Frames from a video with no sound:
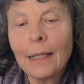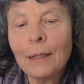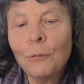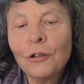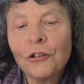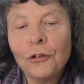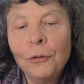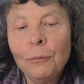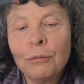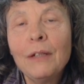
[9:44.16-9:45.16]
I want
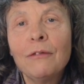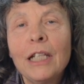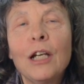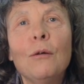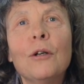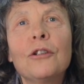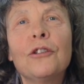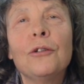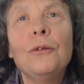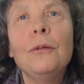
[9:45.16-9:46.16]
to briefly go on
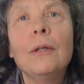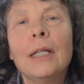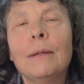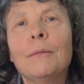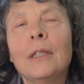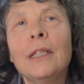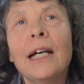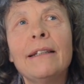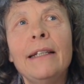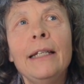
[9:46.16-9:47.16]
to the
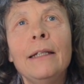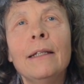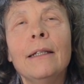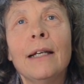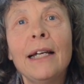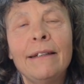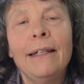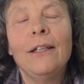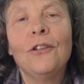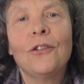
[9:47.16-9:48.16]

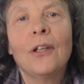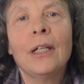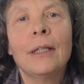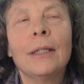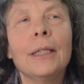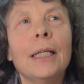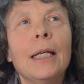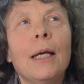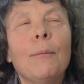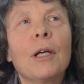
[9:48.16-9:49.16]
1990s,
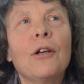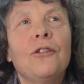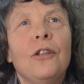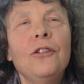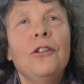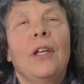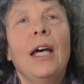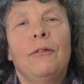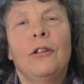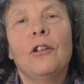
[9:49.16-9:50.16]
because this is
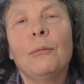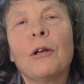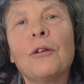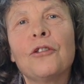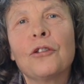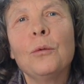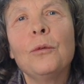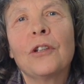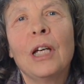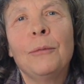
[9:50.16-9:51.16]
after Tomorrow's
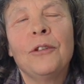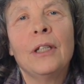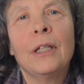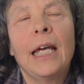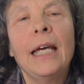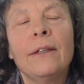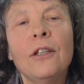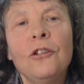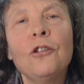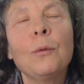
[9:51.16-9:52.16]
Schools comes in, and
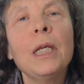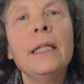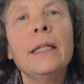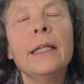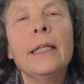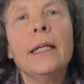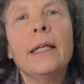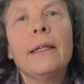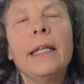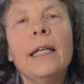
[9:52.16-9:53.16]
this is when
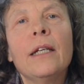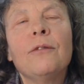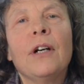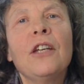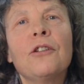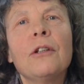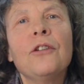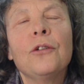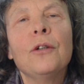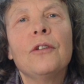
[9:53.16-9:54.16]
the advisory
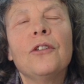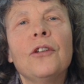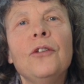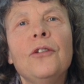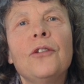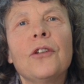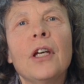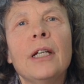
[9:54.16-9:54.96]
services